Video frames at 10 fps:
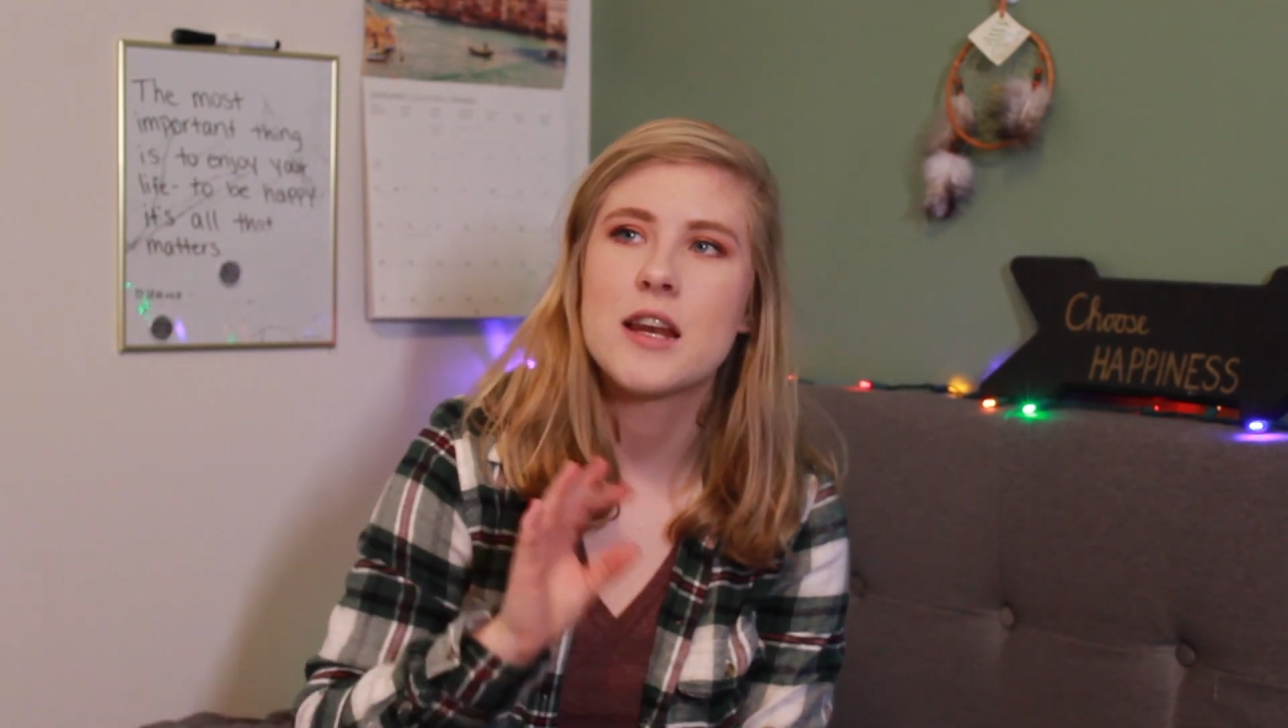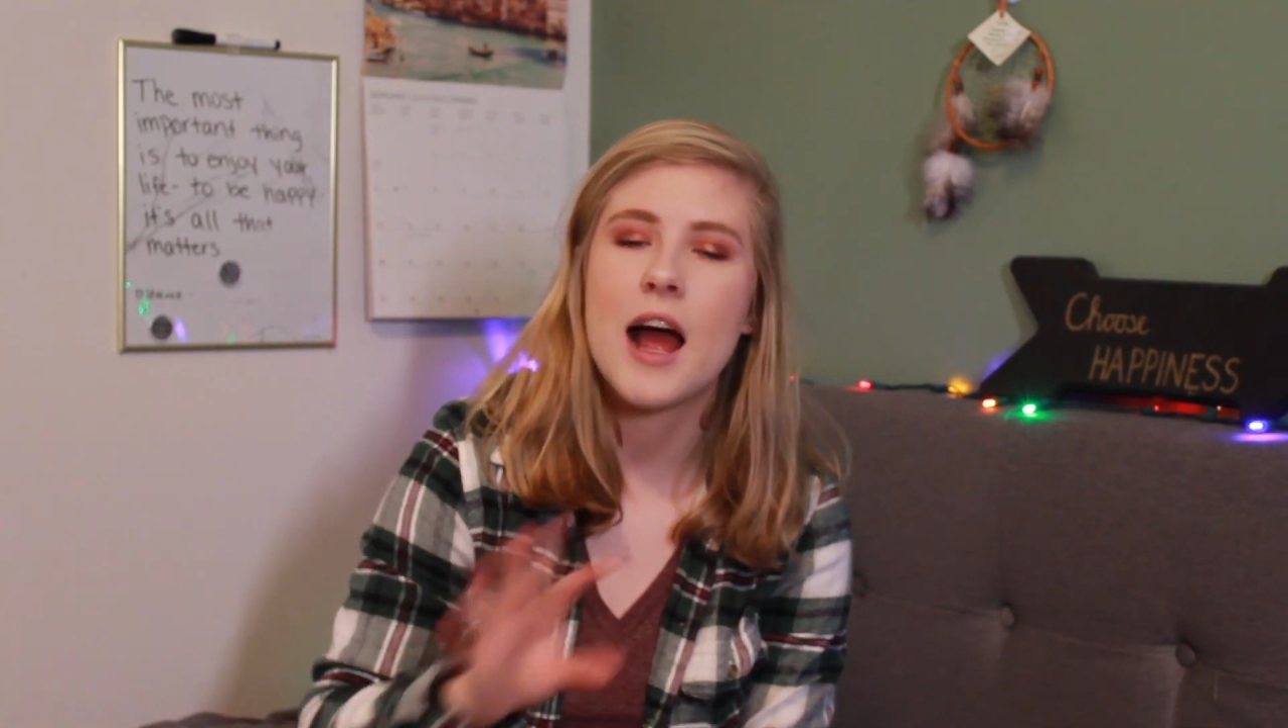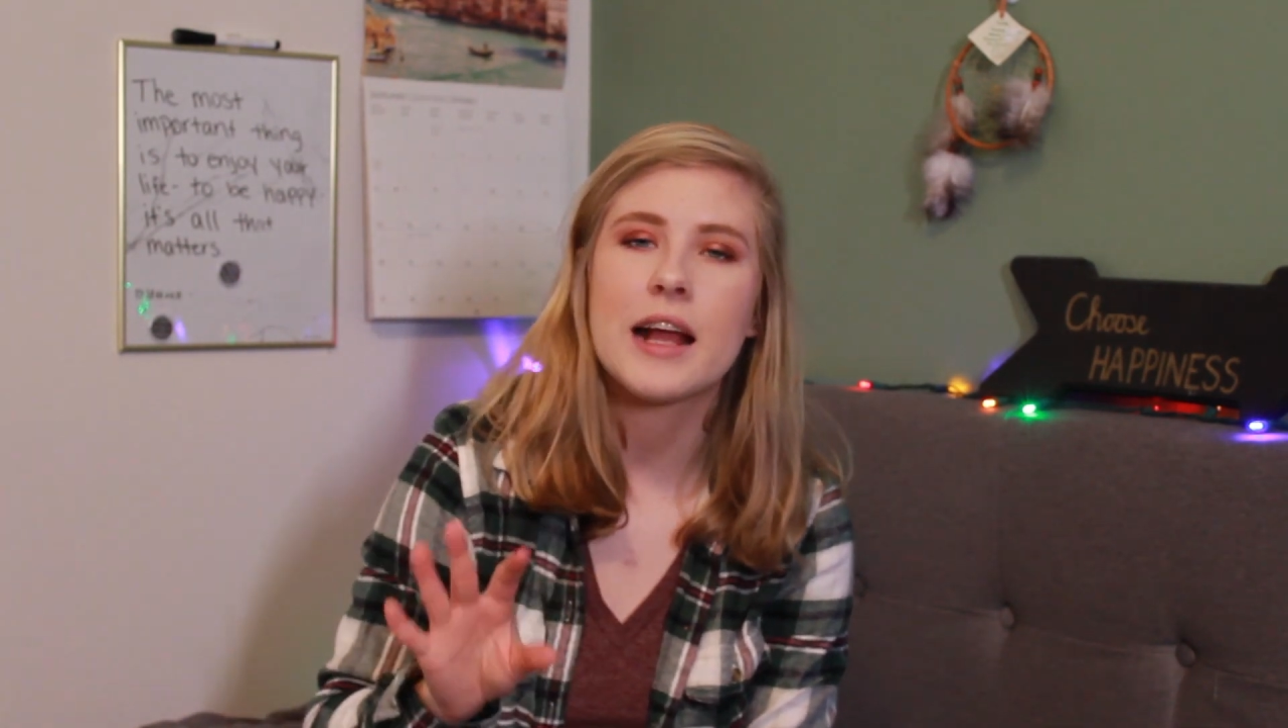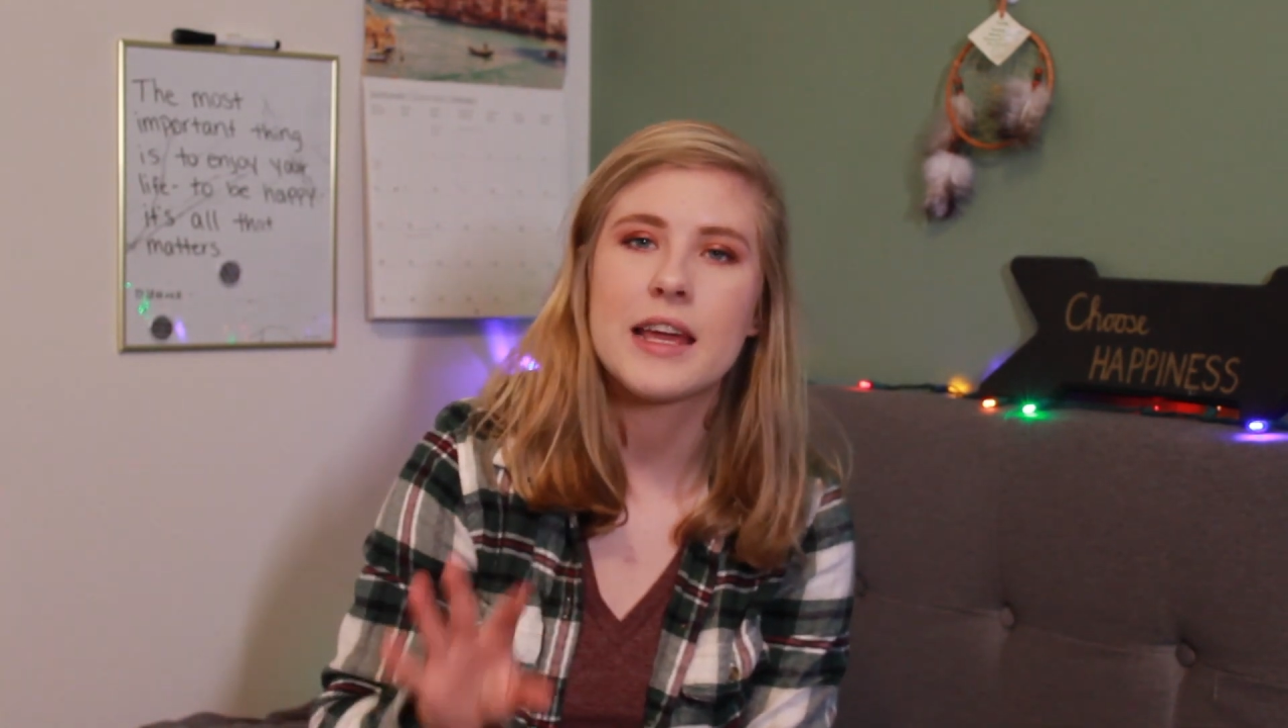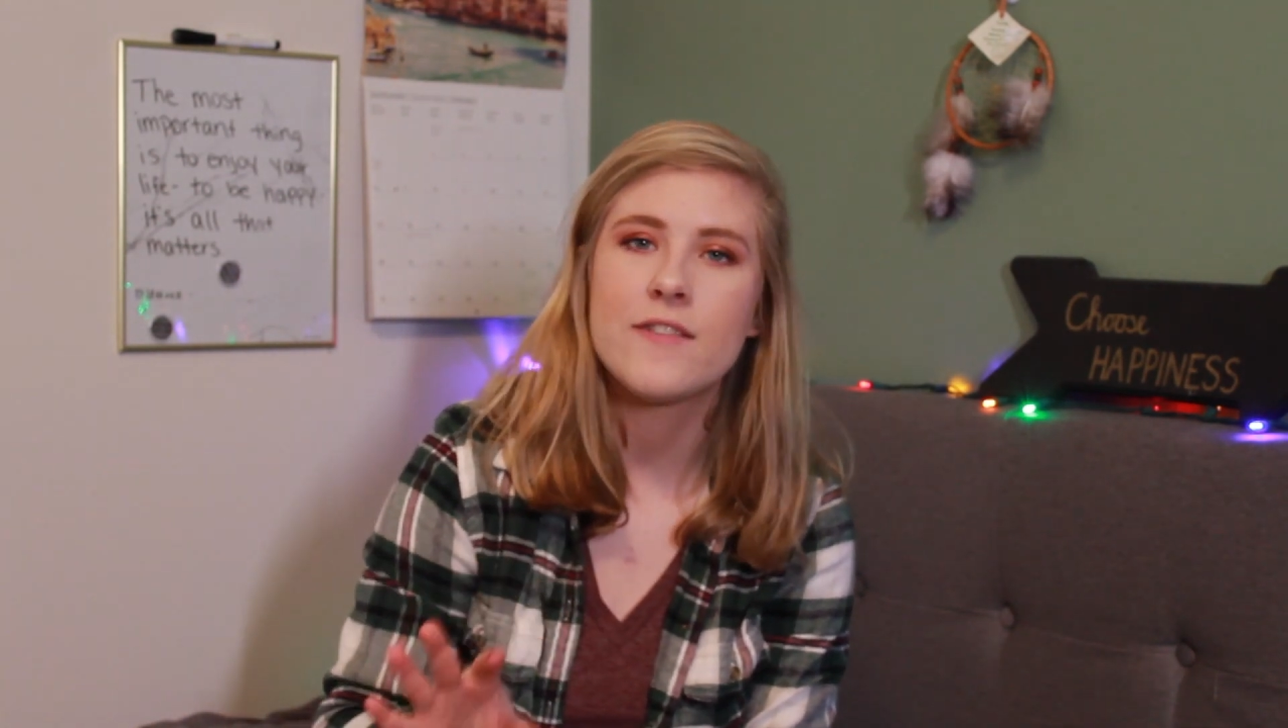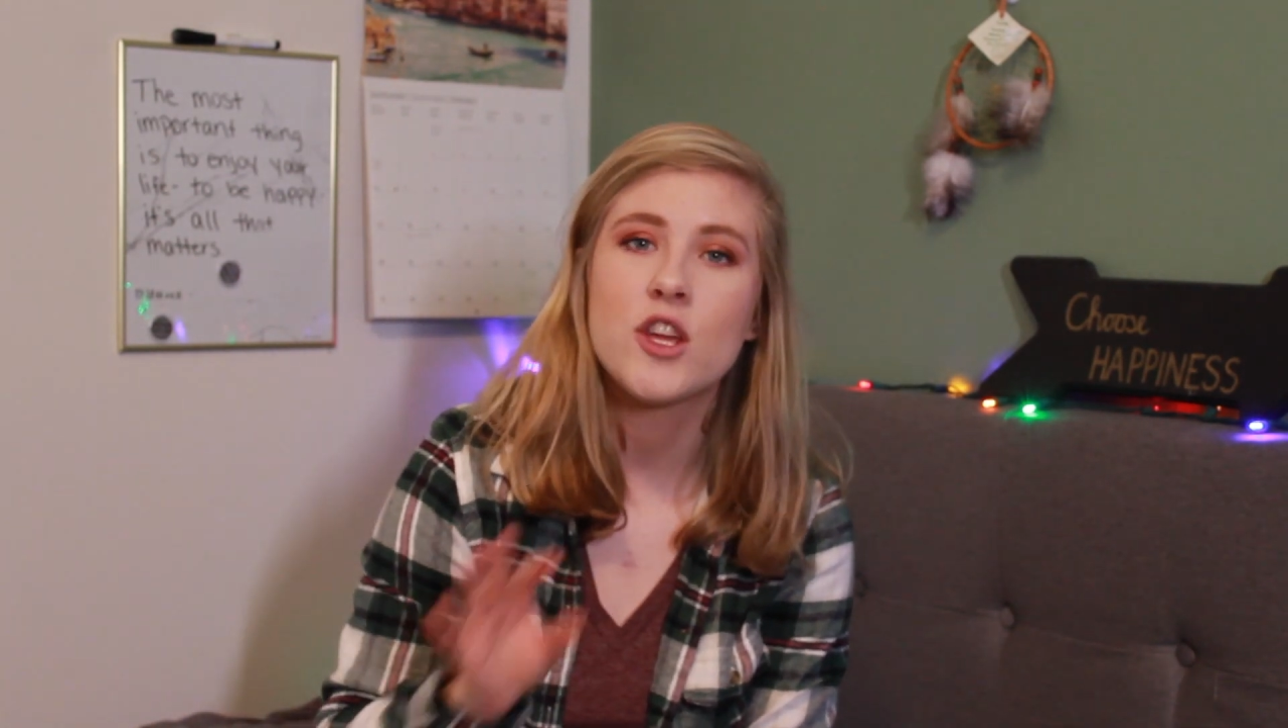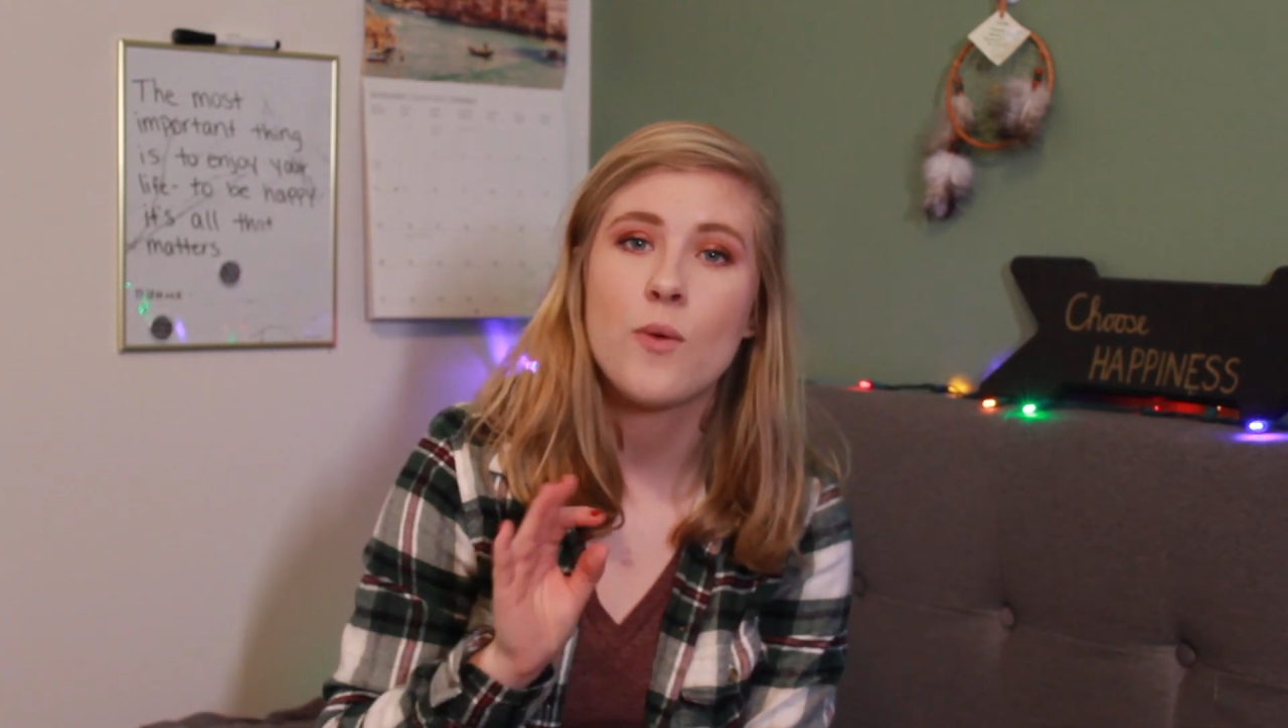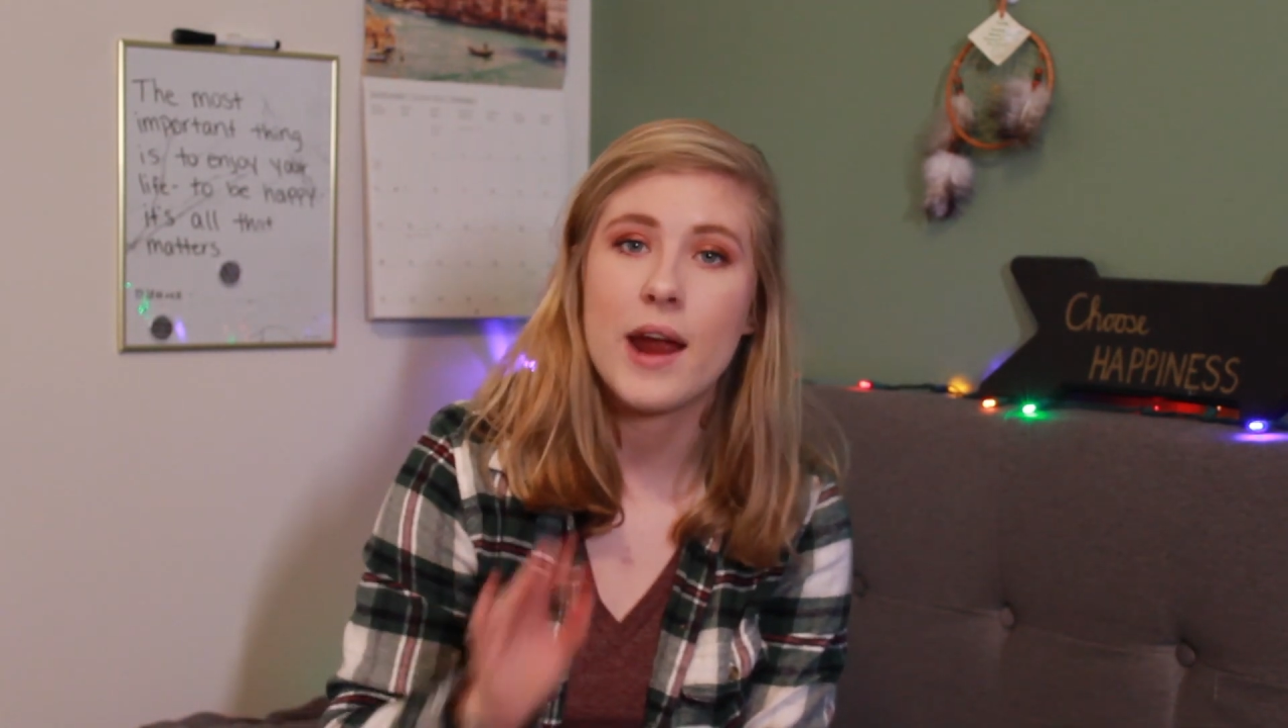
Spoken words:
not giving you